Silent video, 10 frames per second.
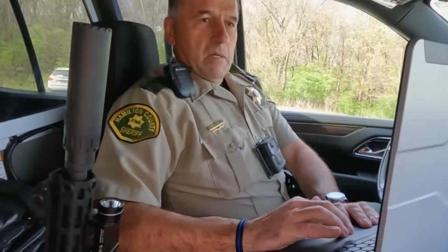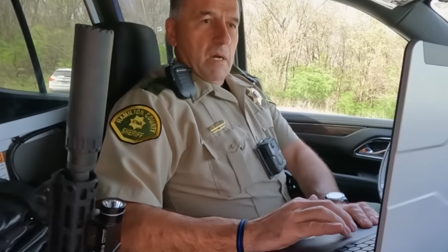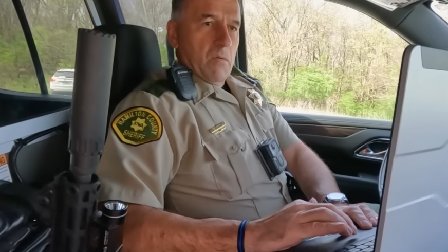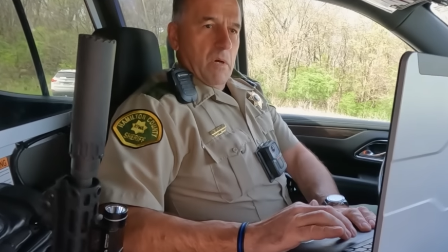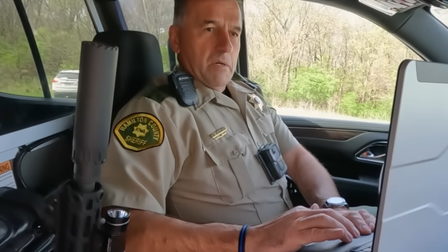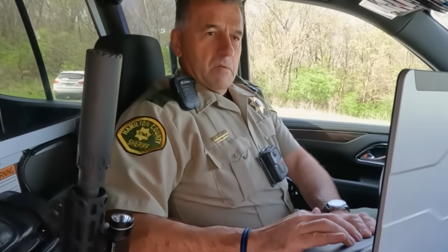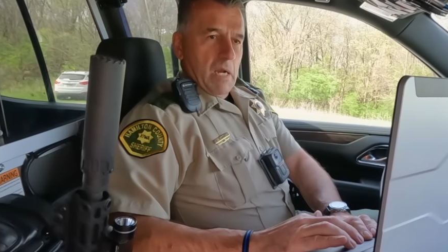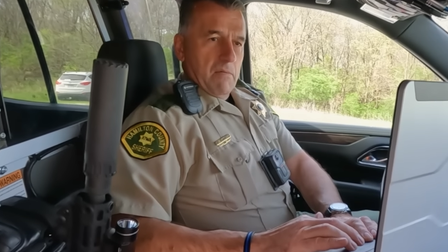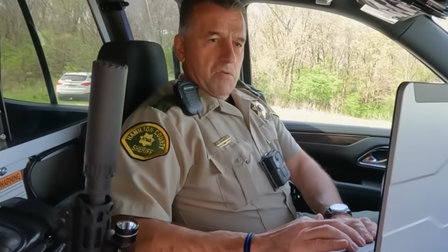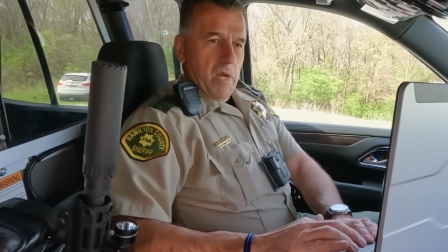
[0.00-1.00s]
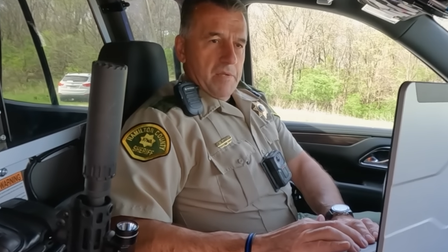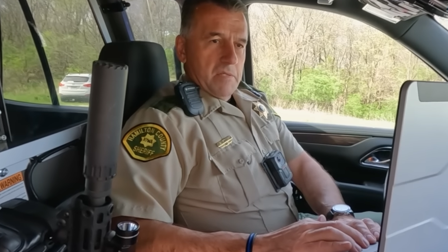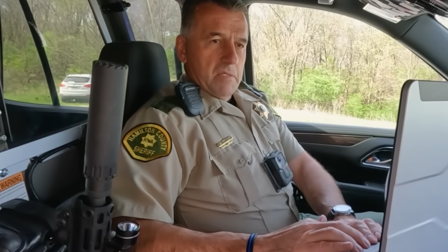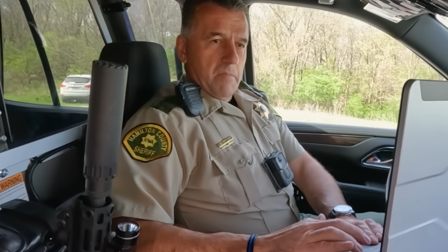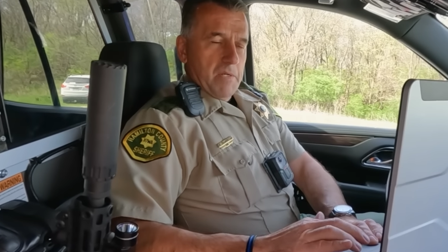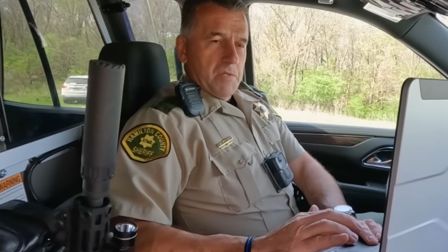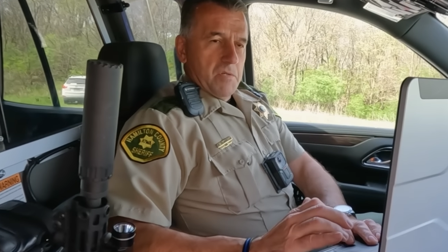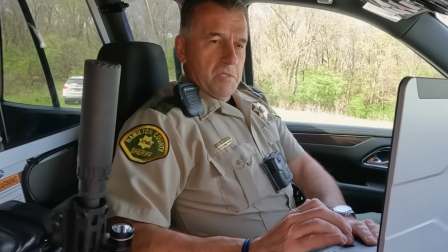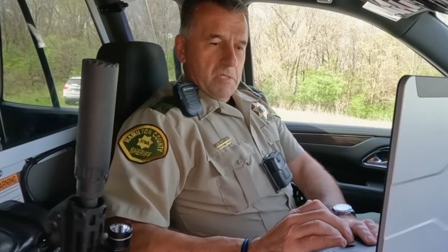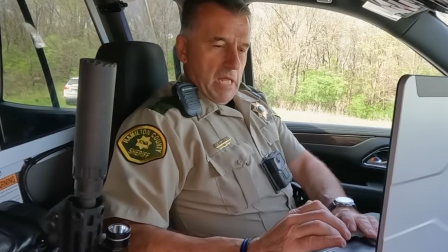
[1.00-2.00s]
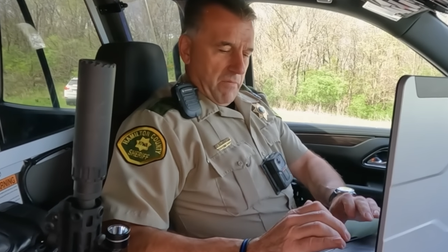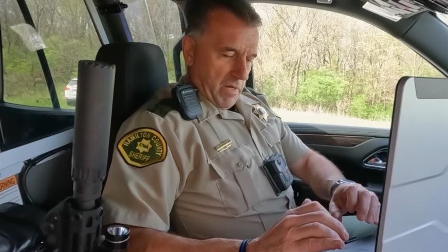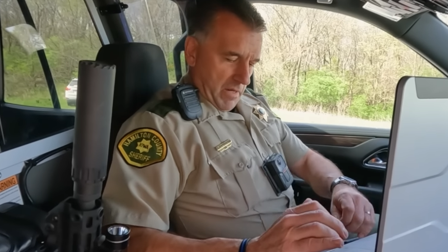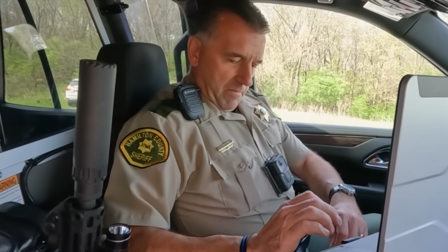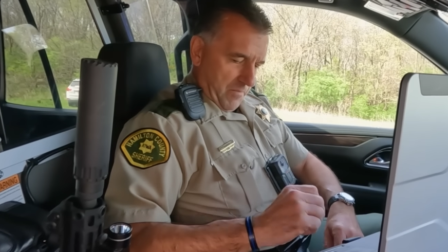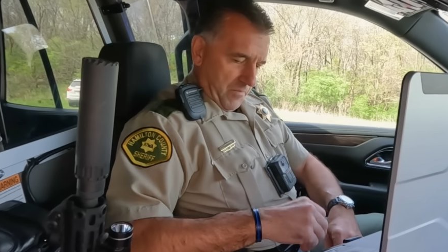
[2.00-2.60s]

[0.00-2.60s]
I'll run her driver's license to make sure she doesn't have any